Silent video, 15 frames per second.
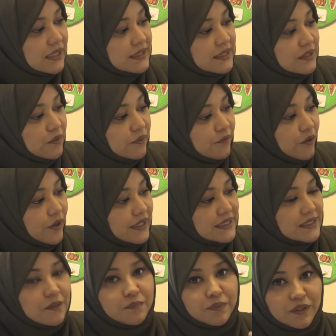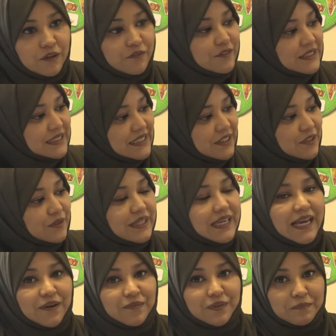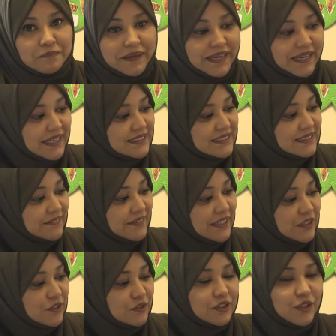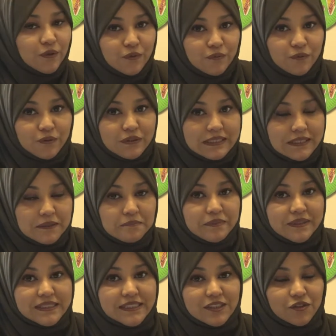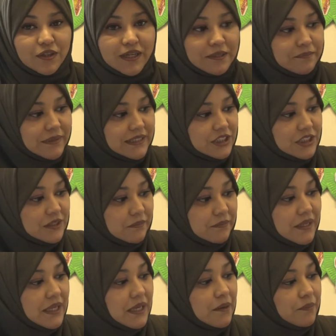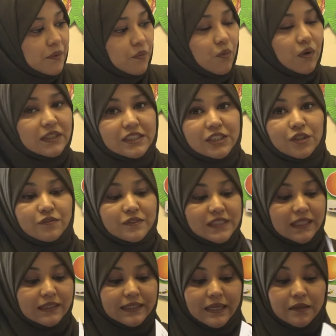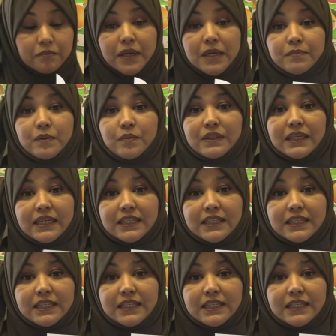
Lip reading: So for example, obviously you'd count the pears and then you'd go through the numbers and try and match them. But once you've done that, maybe with